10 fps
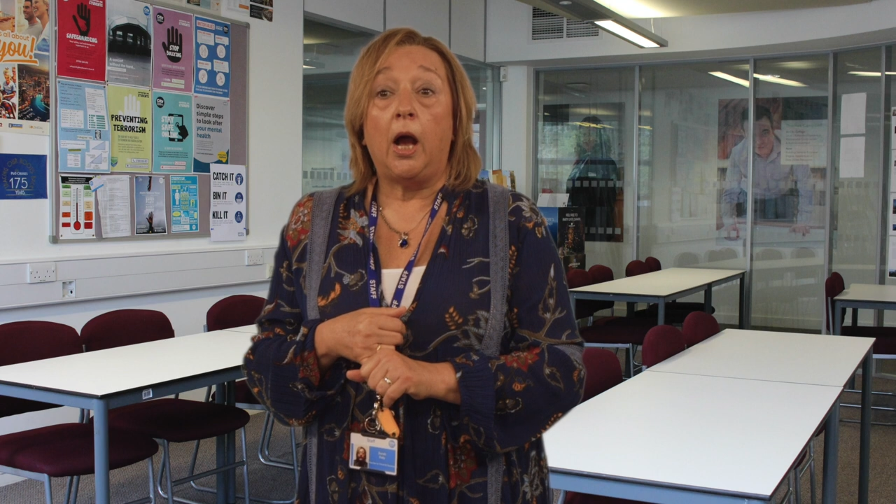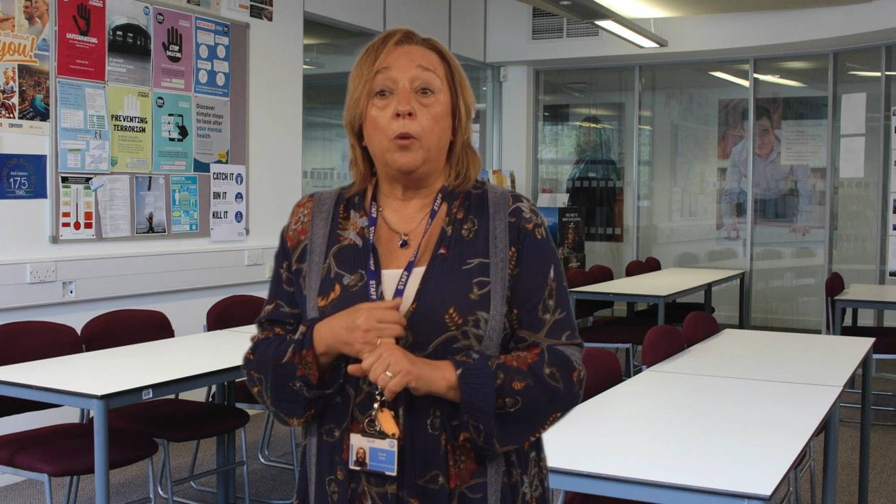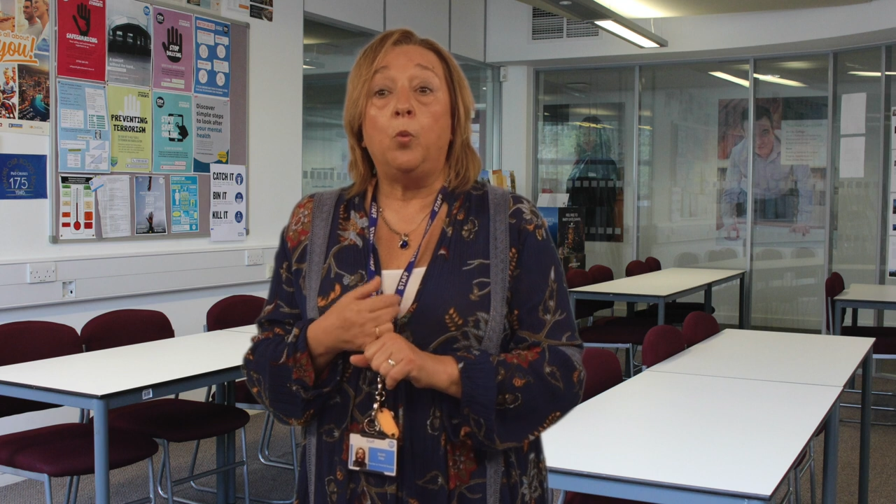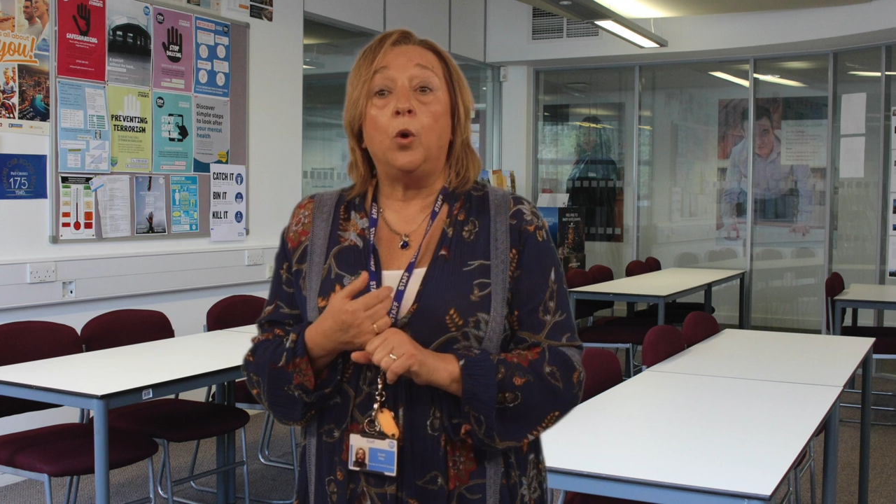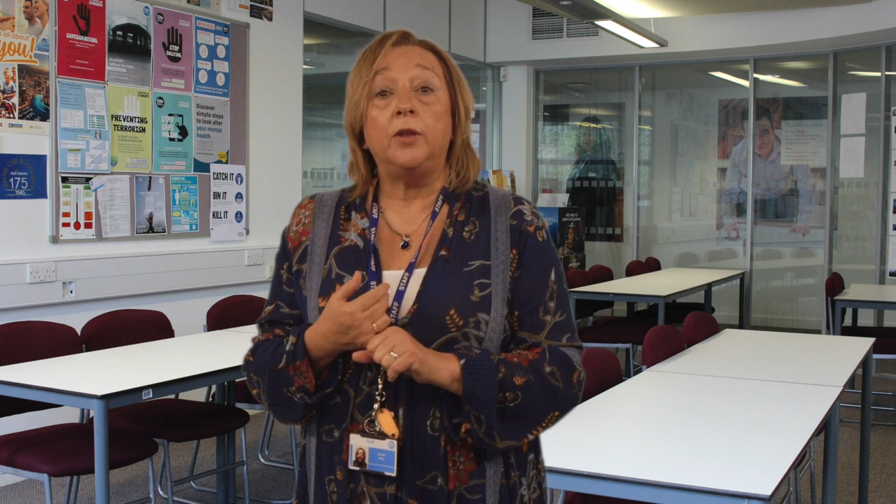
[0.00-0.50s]

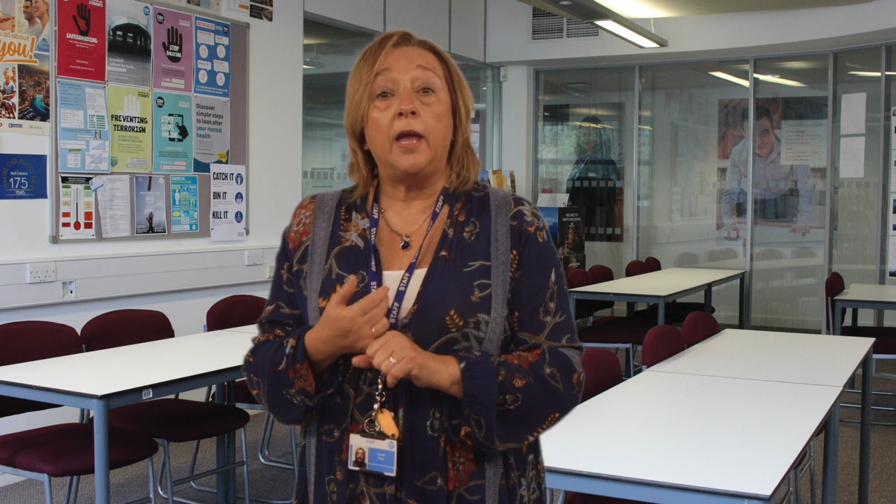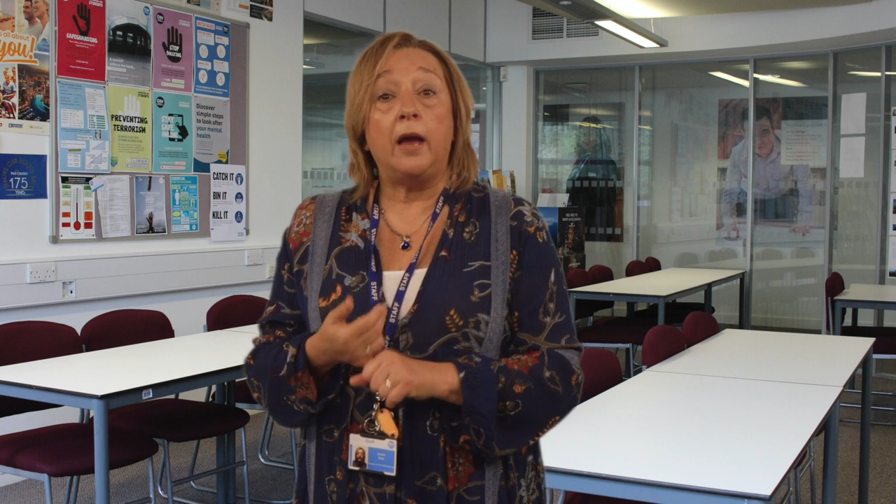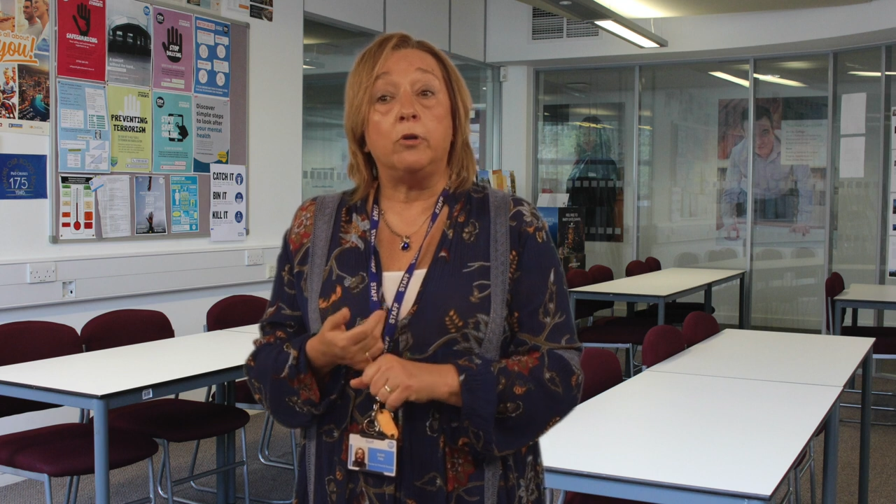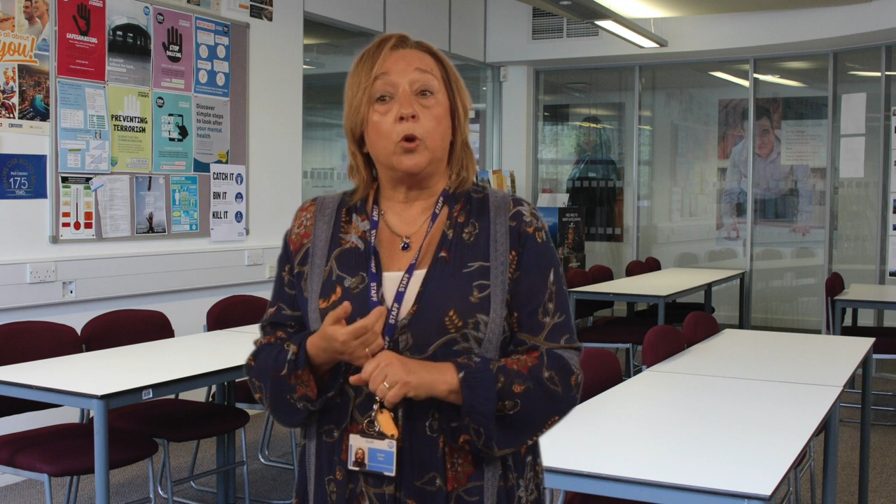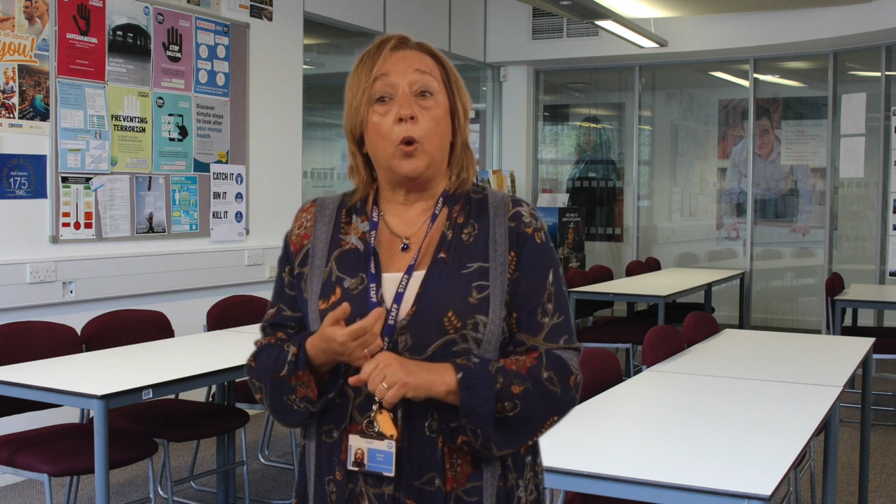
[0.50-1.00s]
and what
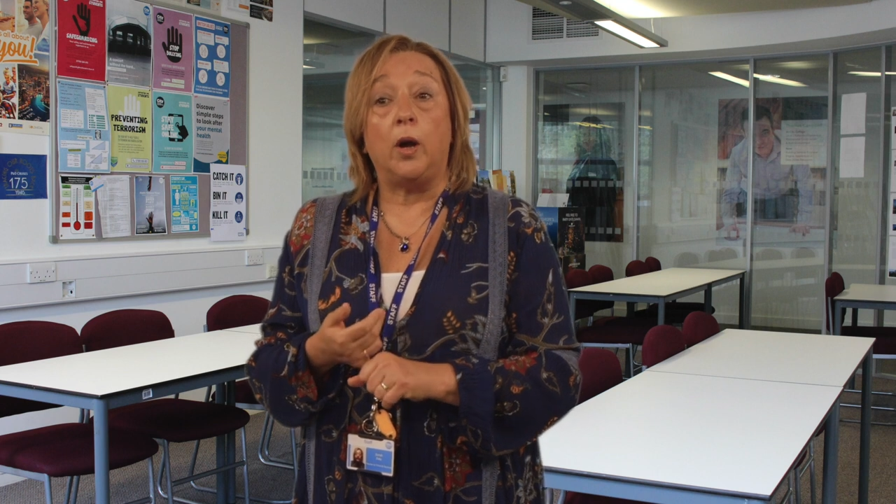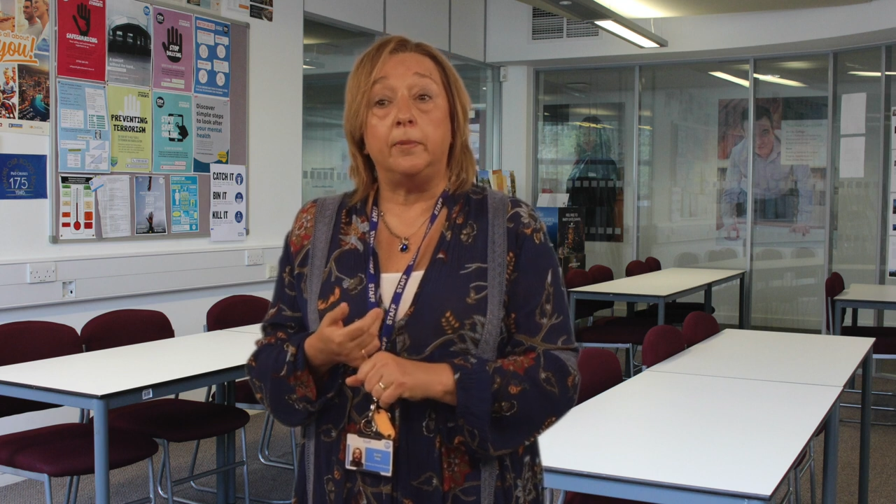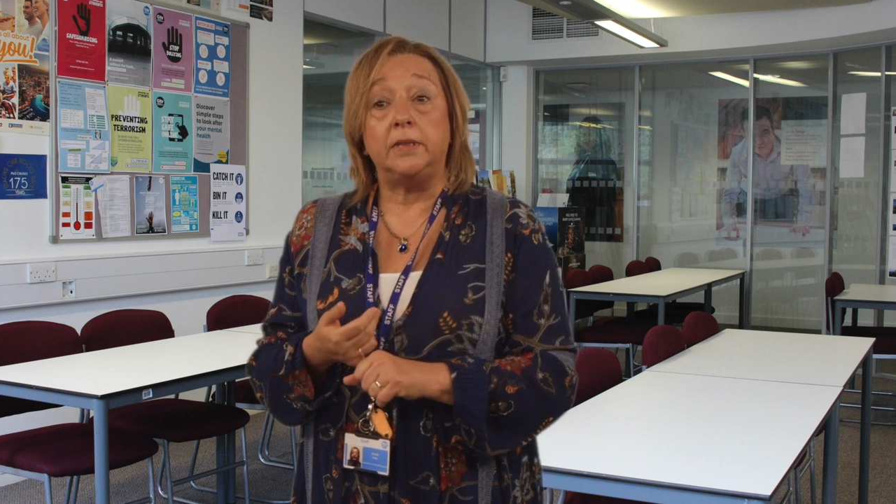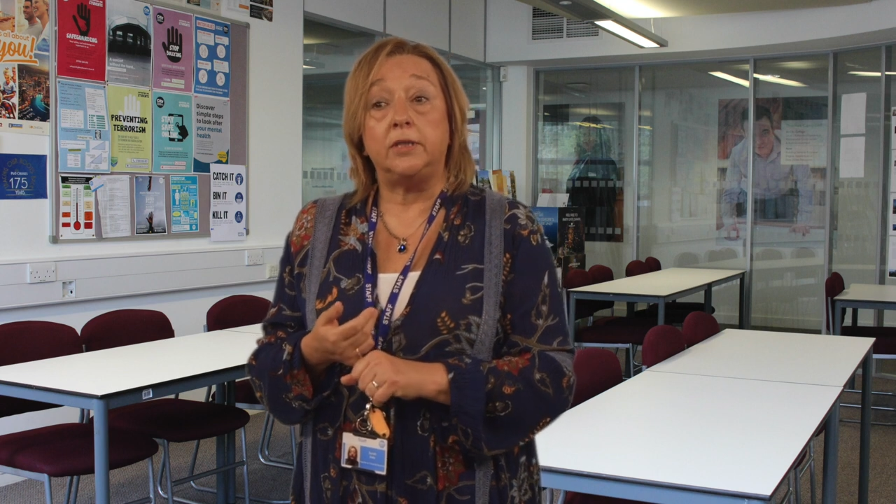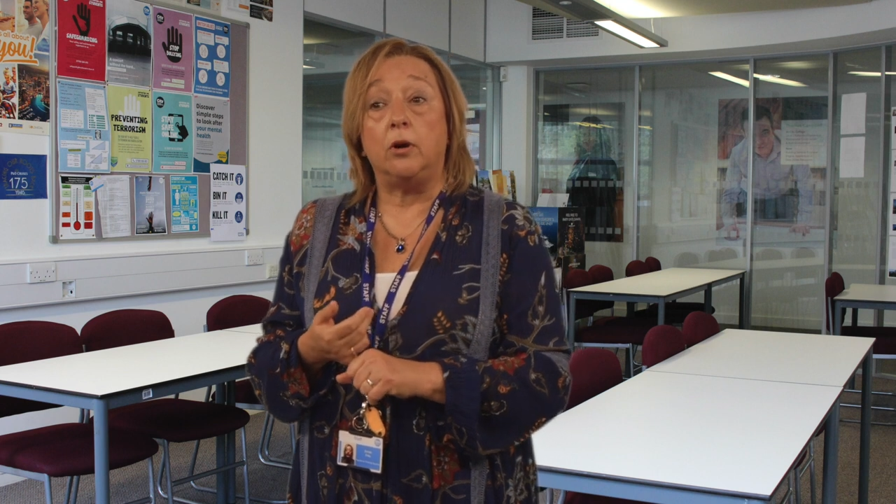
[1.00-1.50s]
their
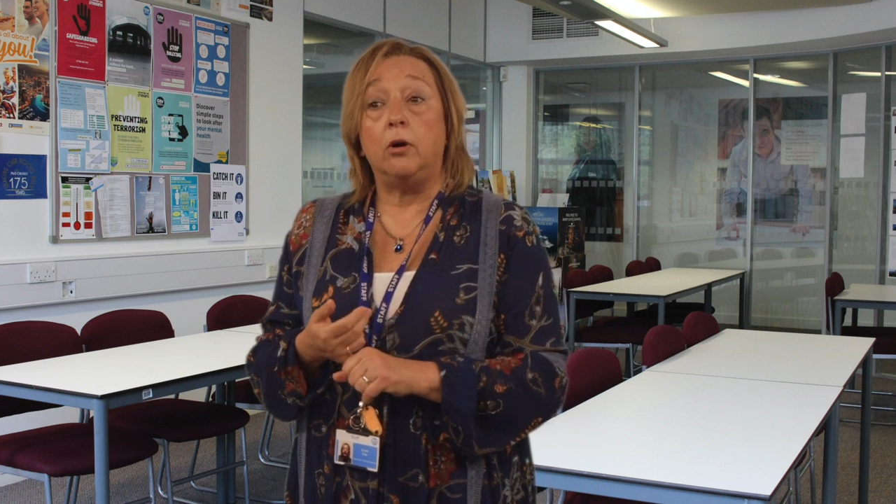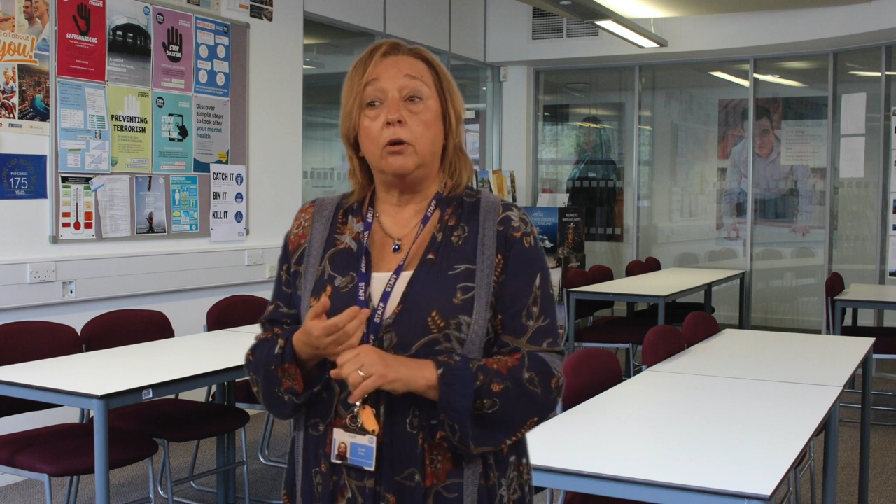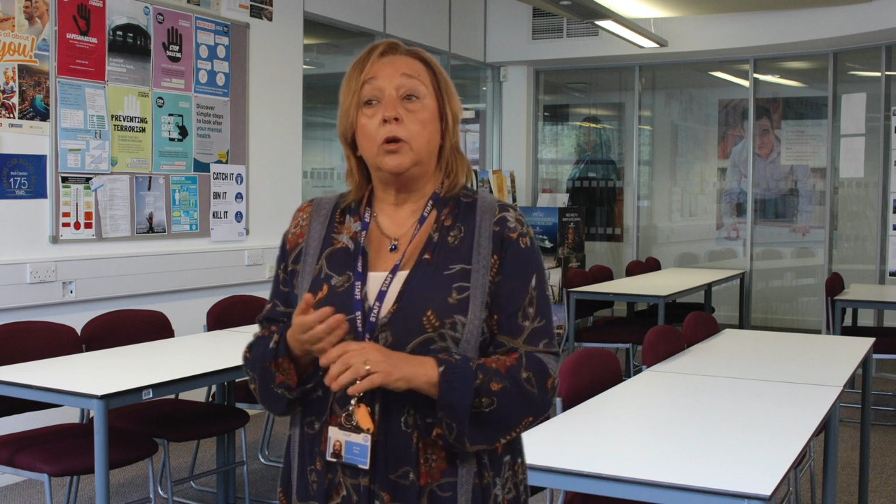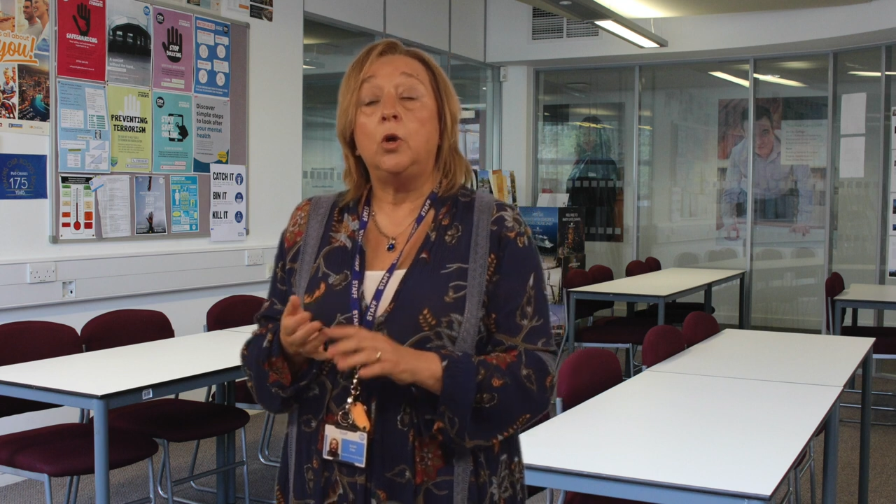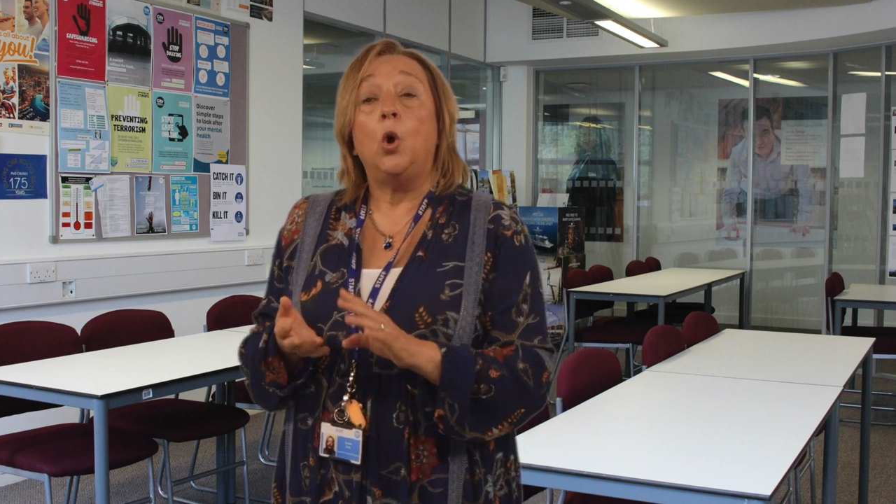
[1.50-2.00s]
requirements
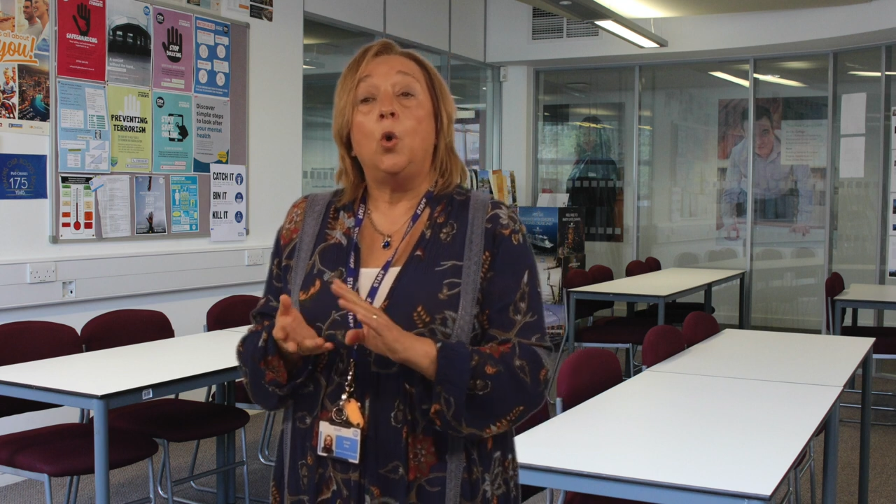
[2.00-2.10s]
are,